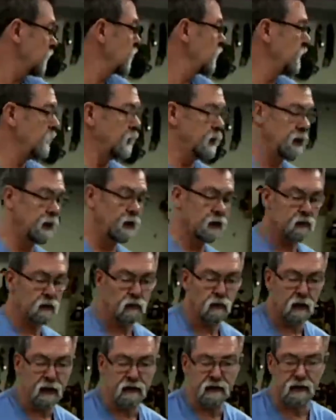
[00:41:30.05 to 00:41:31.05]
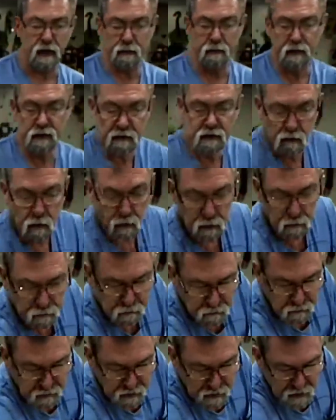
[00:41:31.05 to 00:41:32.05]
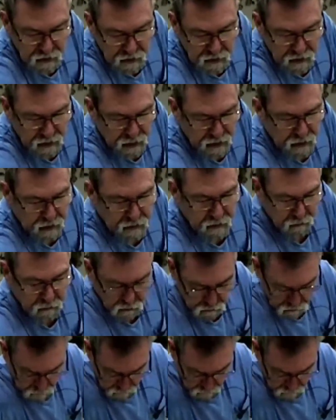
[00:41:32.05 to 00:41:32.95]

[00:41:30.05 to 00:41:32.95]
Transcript: and where's that piece of wood? And a